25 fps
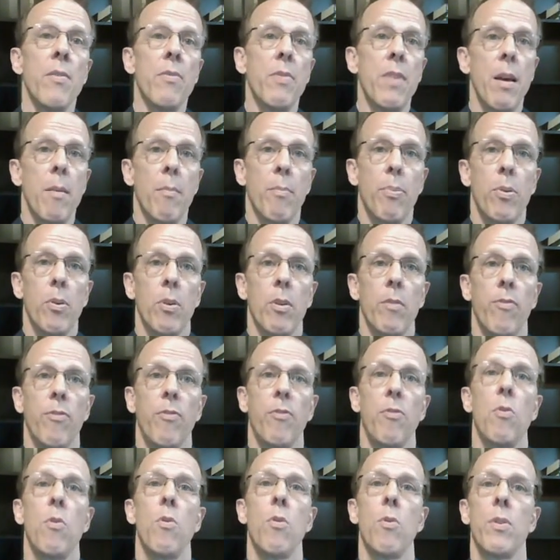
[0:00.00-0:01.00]
that put
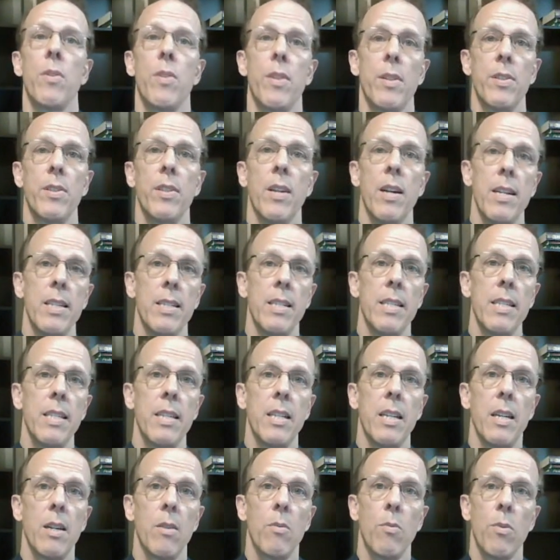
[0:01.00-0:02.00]
forward this idea